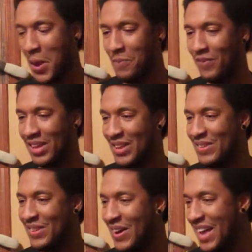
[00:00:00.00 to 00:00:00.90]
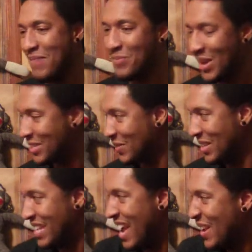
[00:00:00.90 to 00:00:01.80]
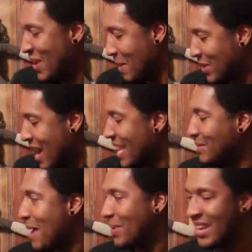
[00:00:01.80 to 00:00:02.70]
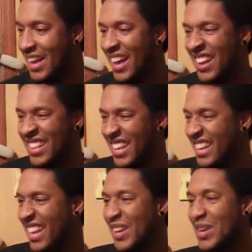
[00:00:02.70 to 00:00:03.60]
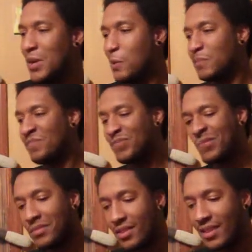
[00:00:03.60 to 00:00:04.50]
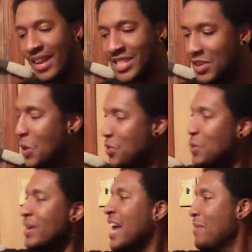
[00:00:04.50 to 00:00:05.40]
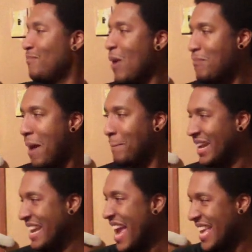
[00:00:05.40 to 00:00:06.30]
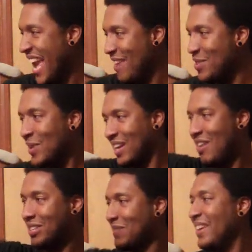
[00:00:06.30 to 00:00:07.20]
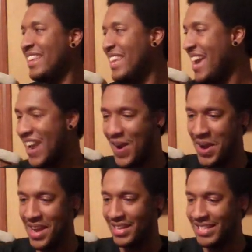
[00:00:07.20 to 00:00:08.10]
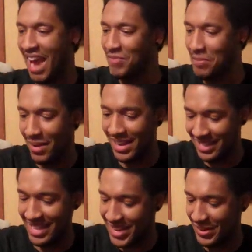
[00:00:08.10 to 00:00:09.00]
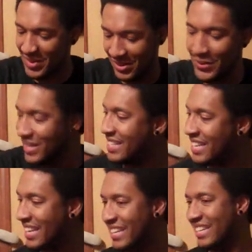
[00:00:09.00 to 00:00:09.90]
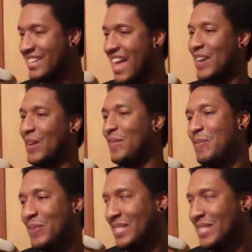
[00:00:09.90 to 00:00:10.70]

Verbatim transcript: I'm flicking. Go ahead, you got something to say? Yeah, I'm sorry, I keep tapping your uh, It's okay. It's a, you, you, can come and put my butt in that game. You can launch me in the air, tap the buttons like a lunatic, and then knock off